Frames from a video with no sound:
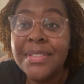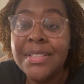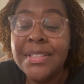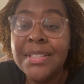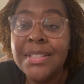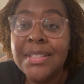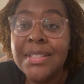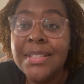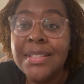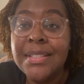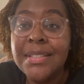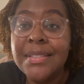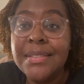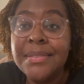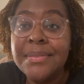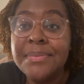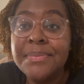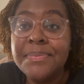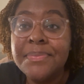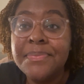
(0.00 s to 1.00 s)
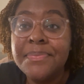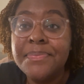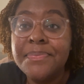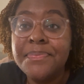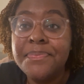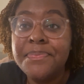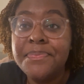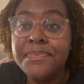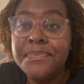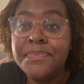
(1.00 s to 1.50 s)

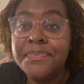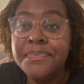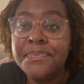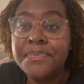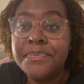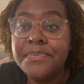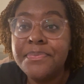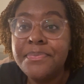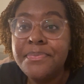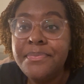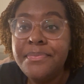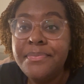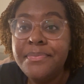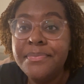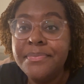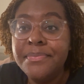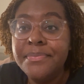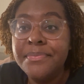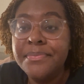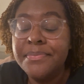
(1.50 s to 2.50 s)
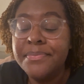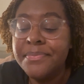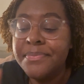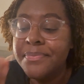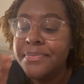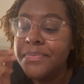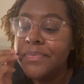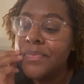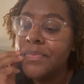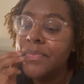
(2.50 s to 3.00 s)

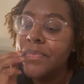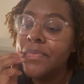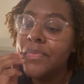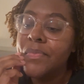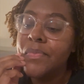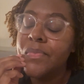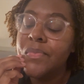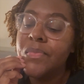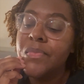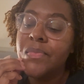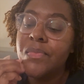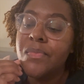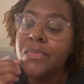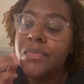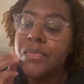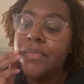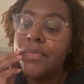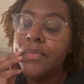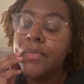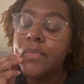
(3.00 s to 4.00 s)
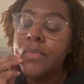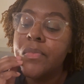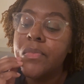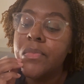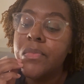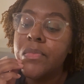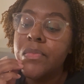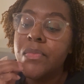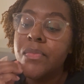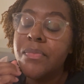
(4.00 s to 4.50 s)

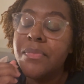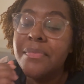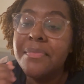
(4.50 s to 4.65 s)
Nothing is said.